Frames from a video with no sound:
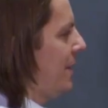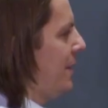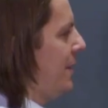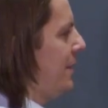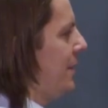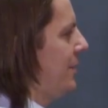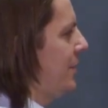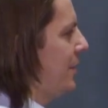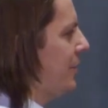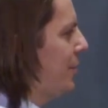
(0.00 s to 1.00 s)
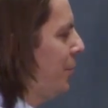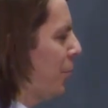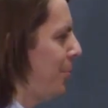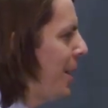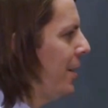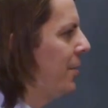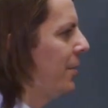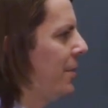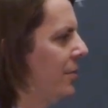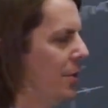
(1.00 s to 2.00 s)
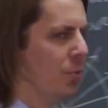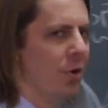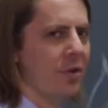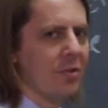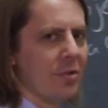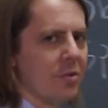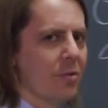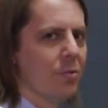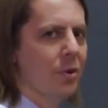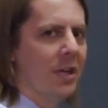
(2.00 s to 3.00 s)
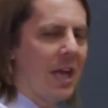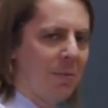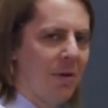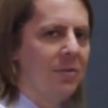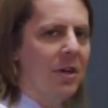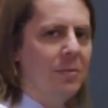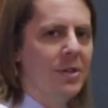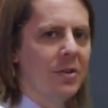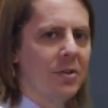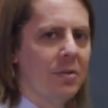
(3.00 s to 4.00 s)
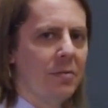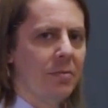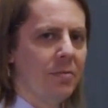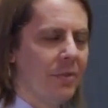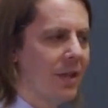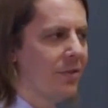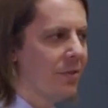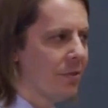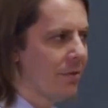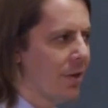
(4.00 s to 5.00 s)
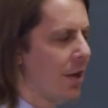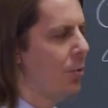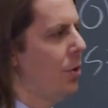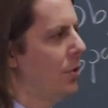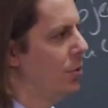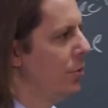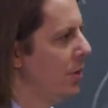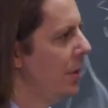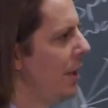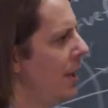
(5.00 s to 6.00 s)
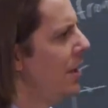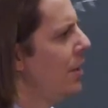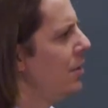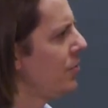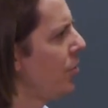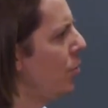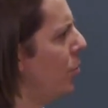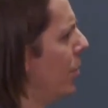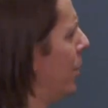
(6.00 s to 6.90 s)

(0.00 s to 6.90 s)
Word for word: that it is in a similar pattern that it was when it came off the object. That's kind of what you're doing. So